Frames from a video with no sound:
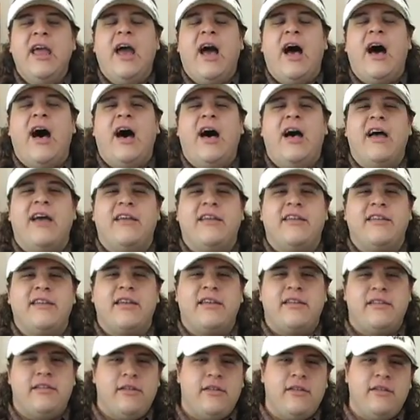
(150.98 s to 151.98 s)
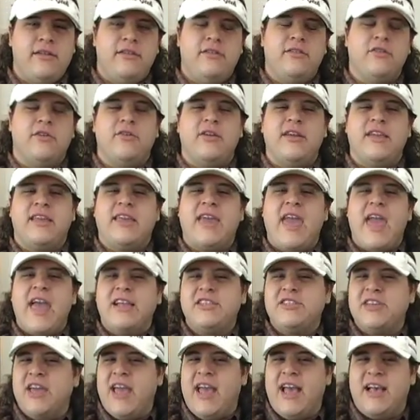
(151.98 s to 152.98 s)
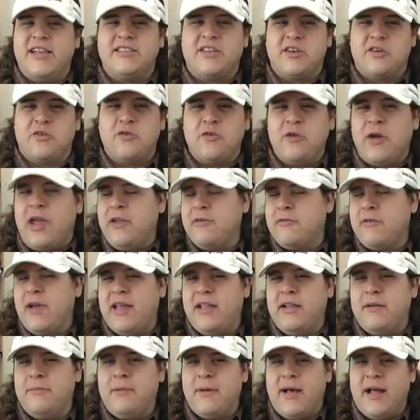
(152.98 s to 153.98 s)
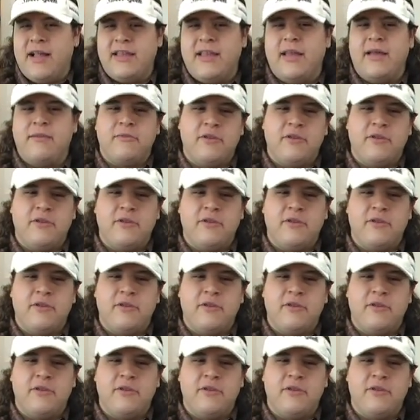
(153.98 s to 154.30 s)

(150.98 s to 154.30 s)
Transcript: Engadget has a great write-up on it.